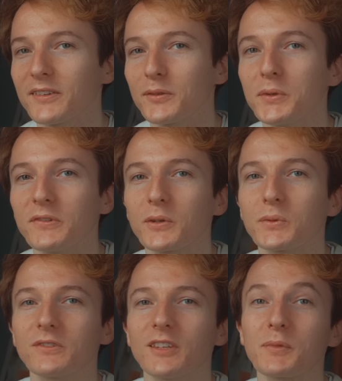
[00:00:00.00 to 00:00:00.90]
this music
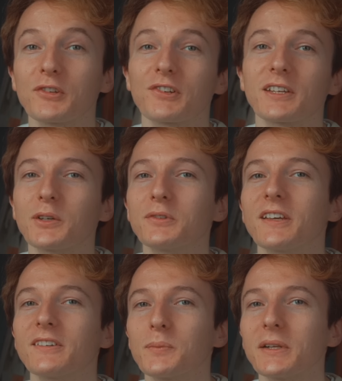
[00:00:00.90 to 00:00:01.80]
would demonstrate
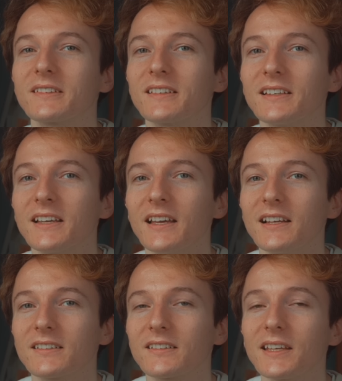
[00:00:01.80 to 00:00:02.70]
Gotye's ability
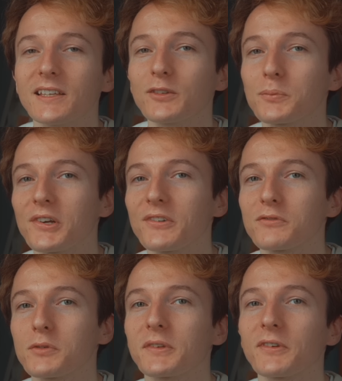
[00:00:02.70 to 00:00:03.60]
to take inspiration
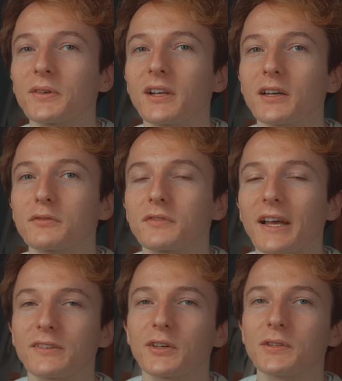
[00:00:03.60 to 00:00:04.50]
from his own life
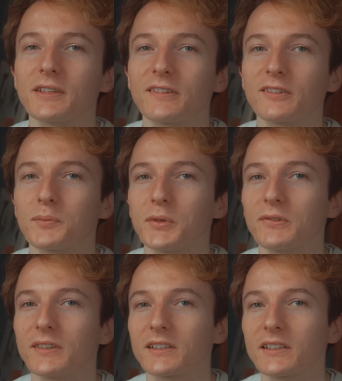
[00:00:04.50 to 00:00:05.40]
and turn this into
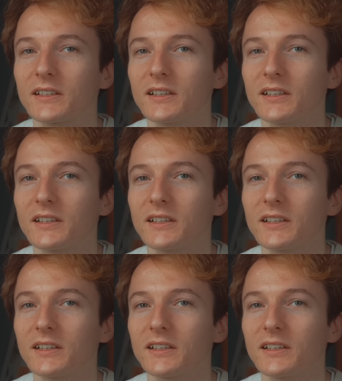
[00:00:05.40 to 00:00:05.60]
music.